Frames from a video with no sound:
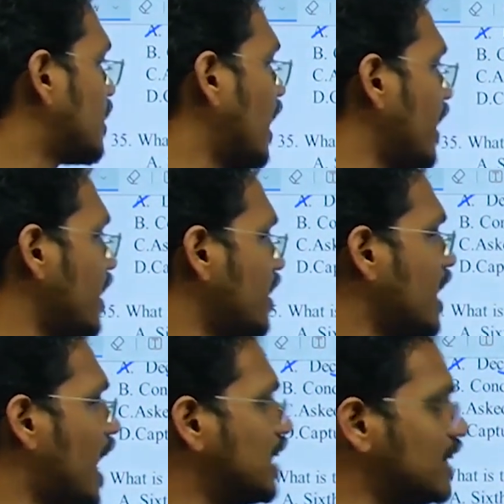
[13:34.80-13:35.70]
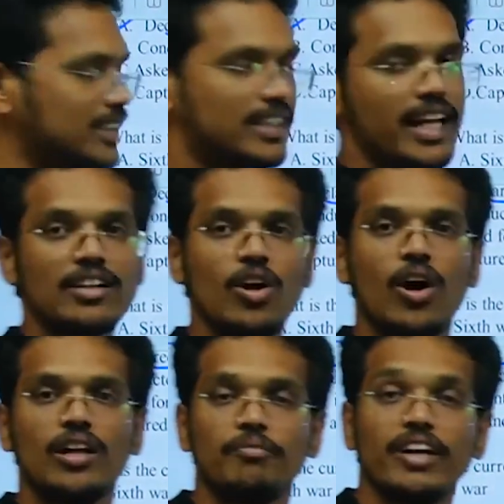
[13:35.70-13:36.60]
current Gaza-Israel
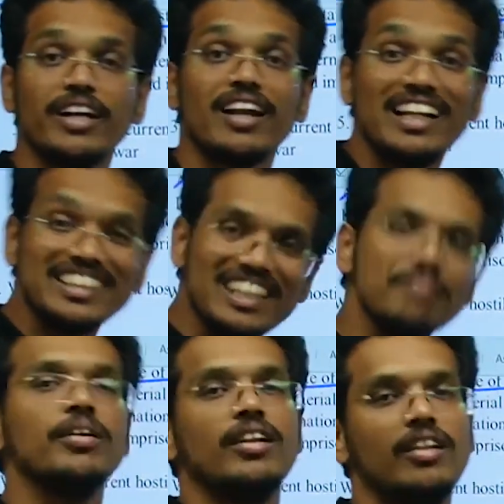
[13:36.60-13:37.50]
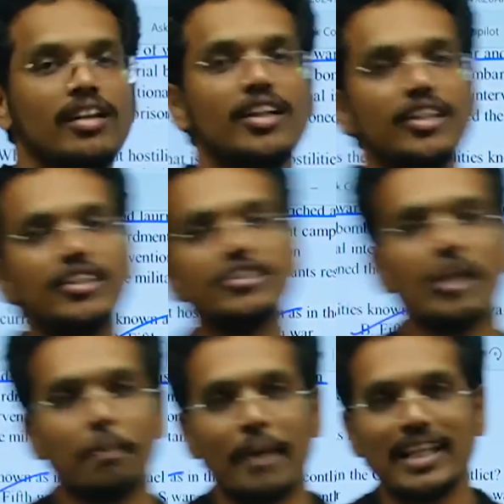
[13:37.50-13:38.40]
conflict resemble? So
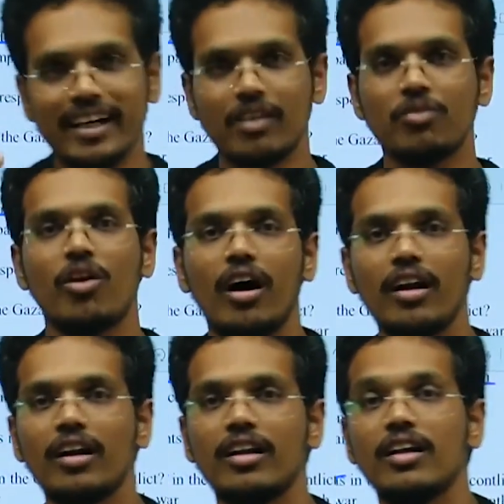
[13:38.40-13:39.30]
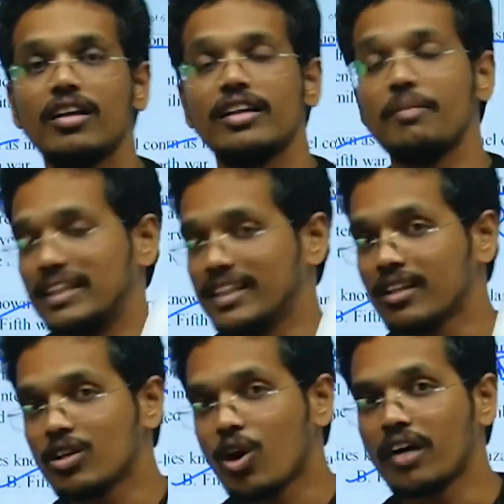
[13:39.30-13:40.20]
the present war, the
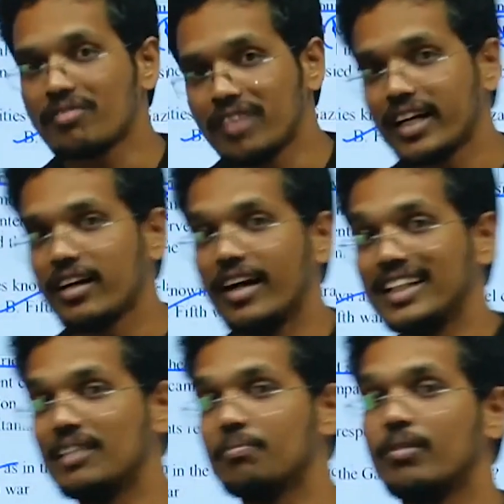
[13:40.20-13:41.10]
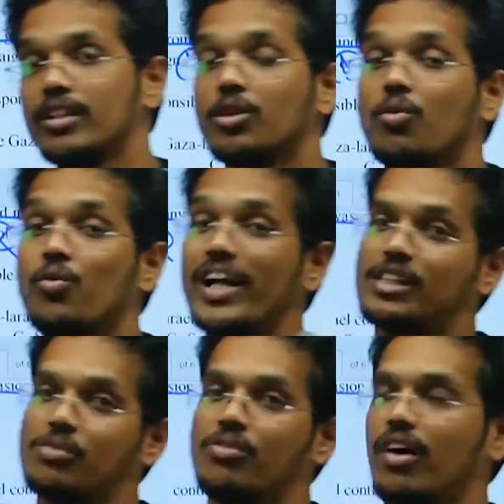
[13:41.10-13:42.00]
present conflict resembles to
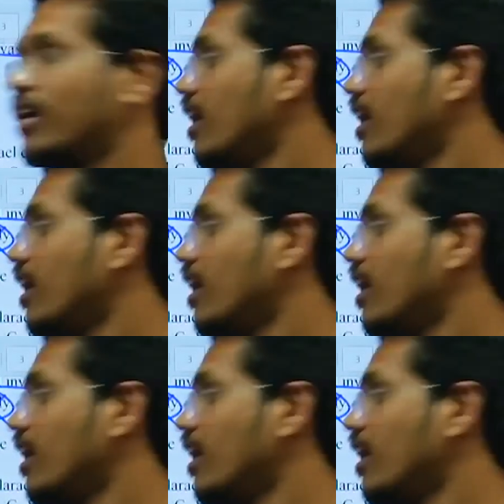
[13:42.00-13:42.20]
which war?